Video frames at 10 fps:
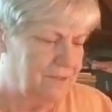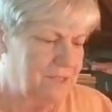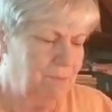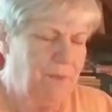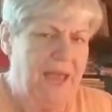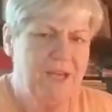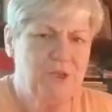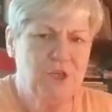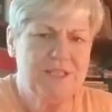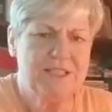Some
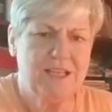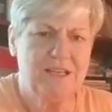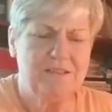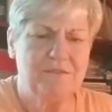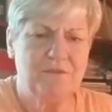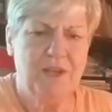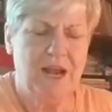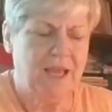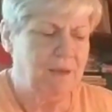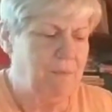pages and
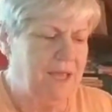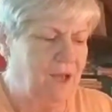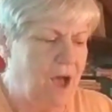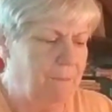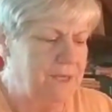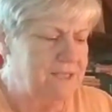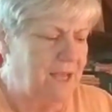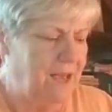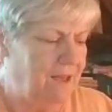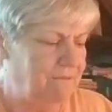that I can make copies
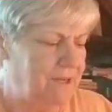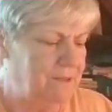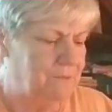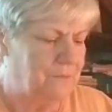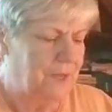of, and